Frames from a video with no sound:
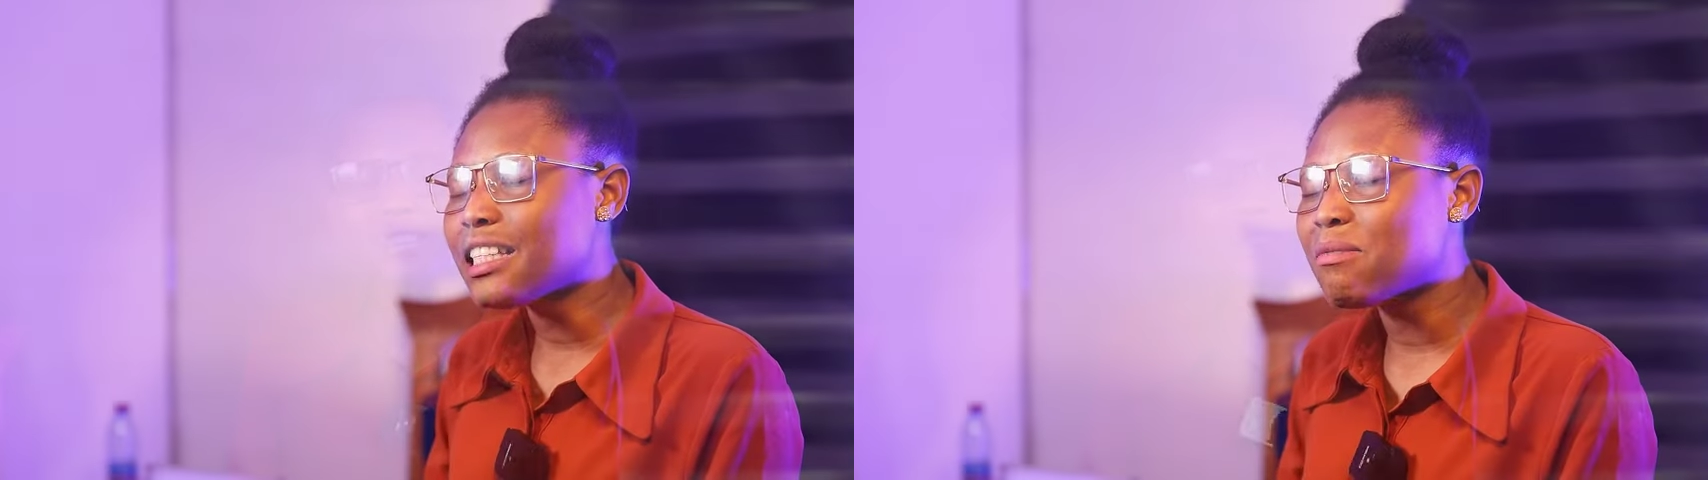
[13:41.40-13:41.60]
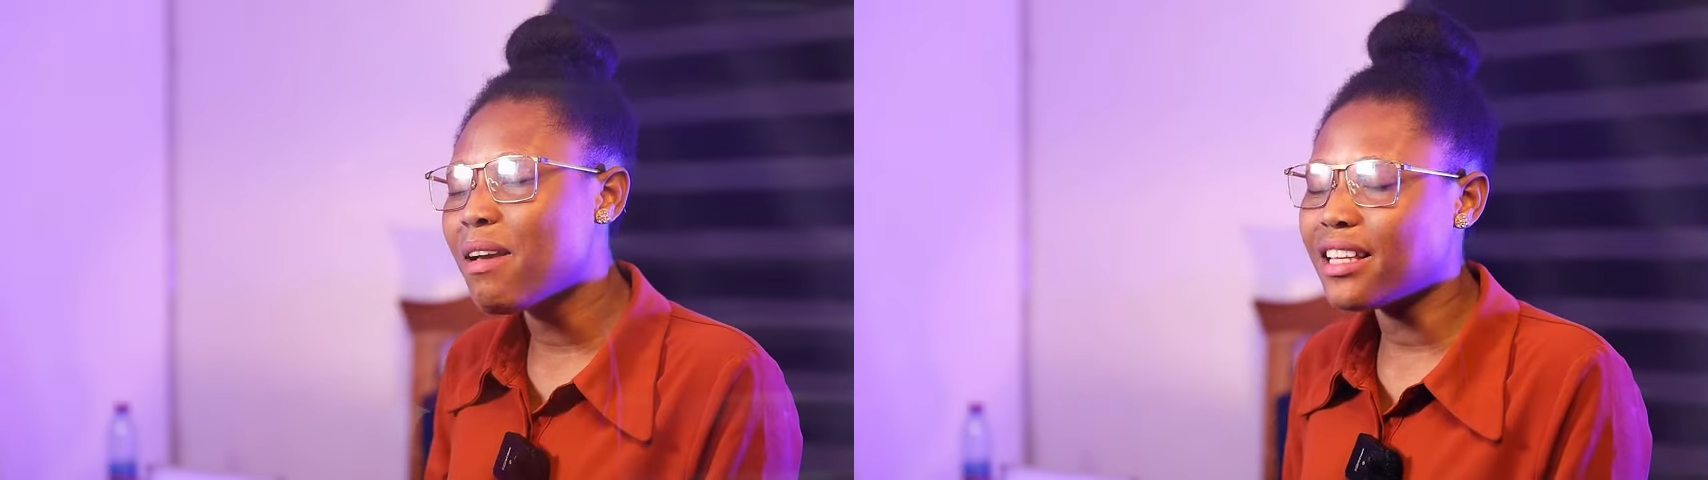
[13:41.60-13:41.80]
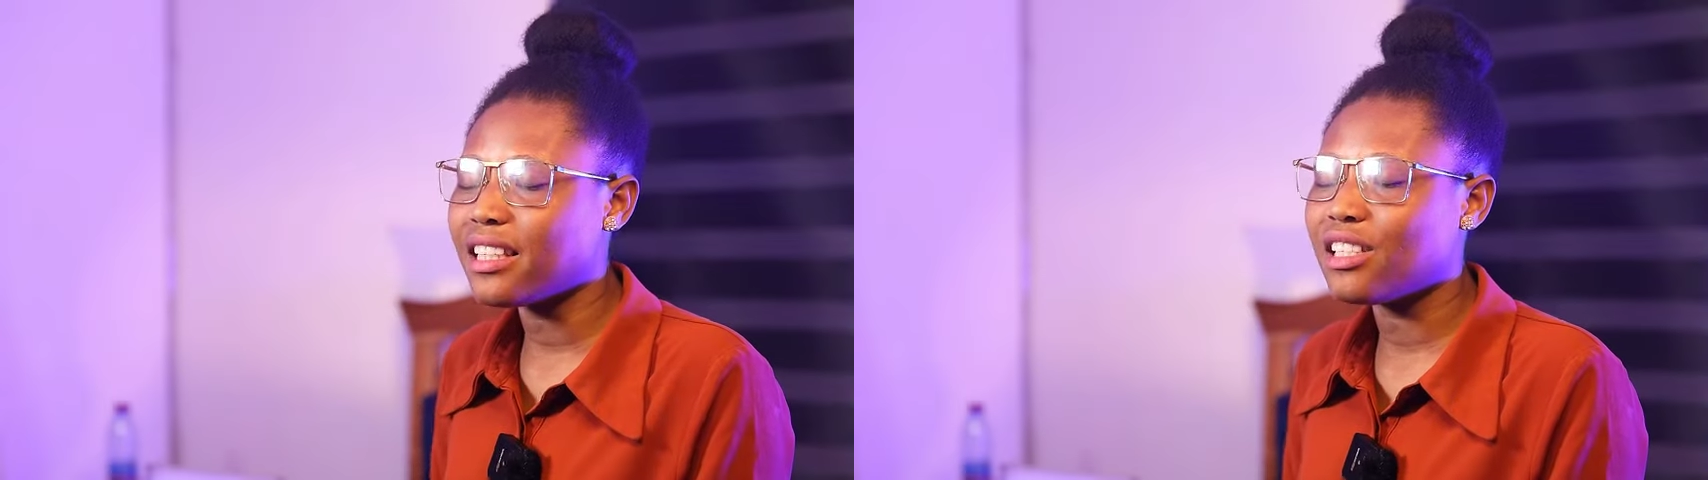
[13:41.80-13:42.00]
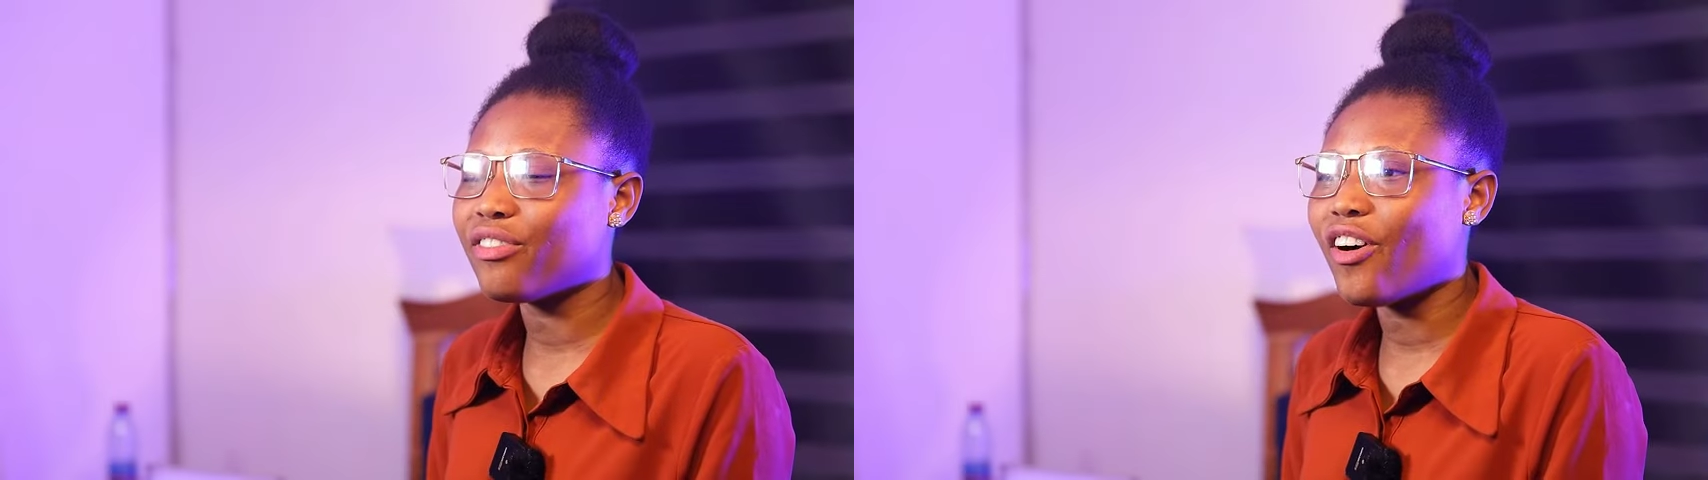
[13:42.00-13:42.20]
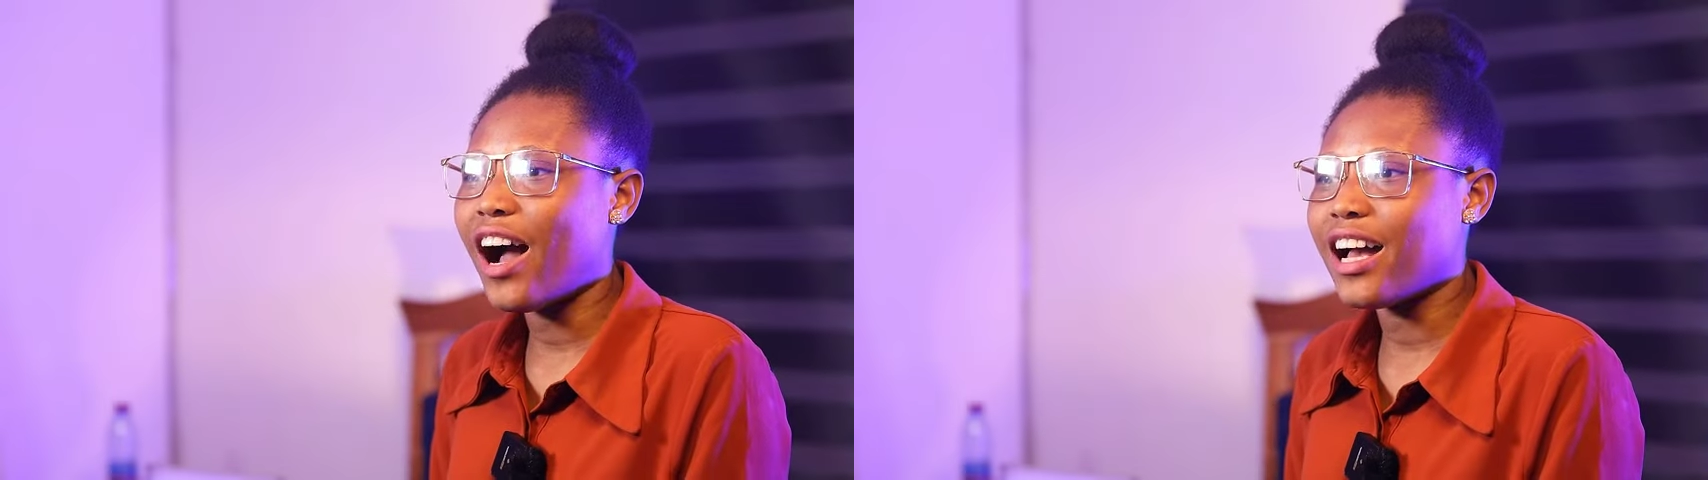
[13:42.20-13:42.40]
this message
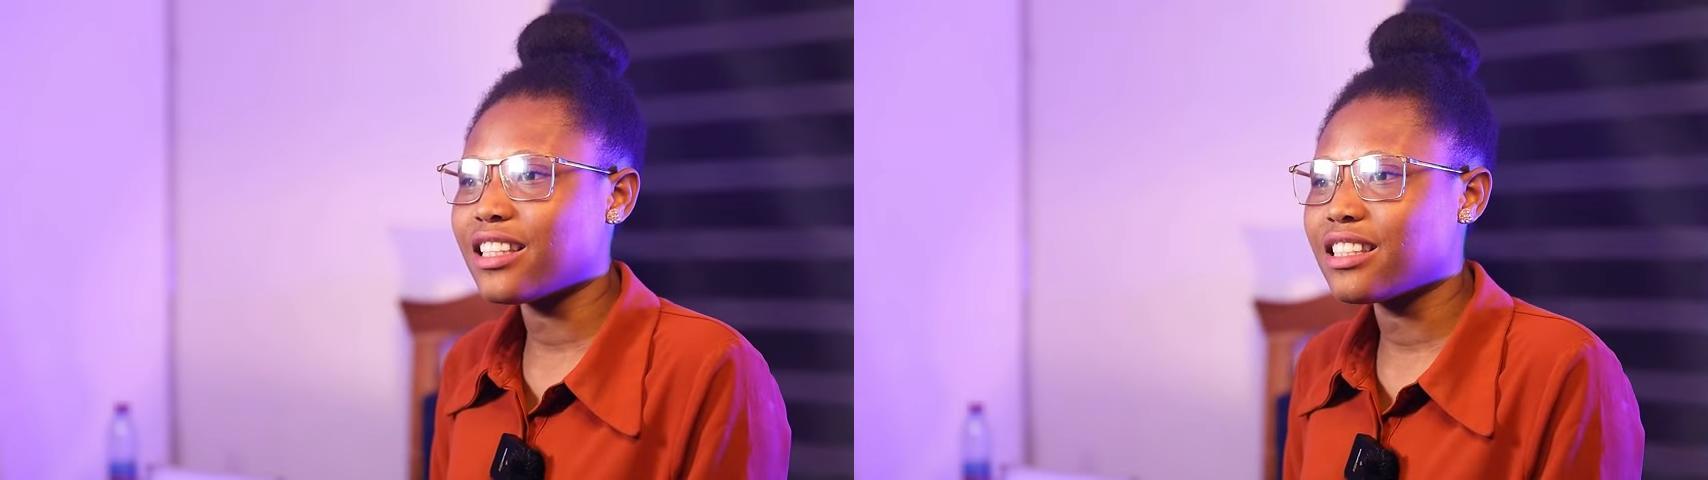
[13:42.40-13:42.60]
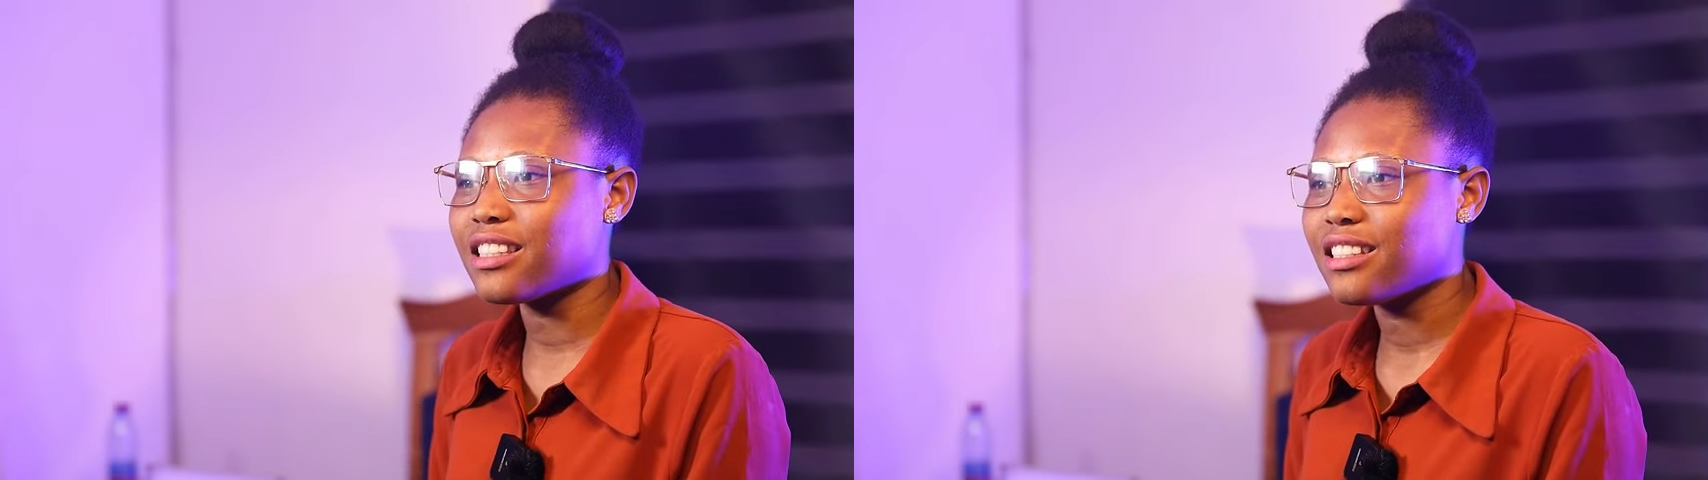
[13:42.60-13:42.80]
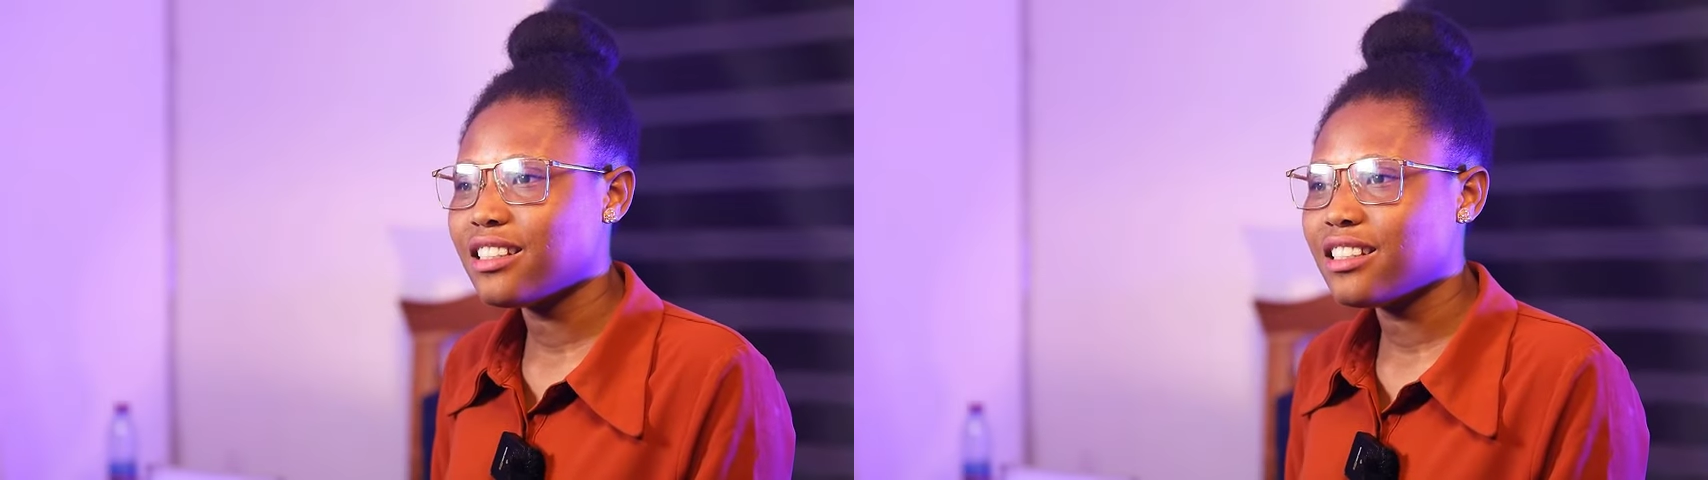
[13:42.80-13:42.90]
for us,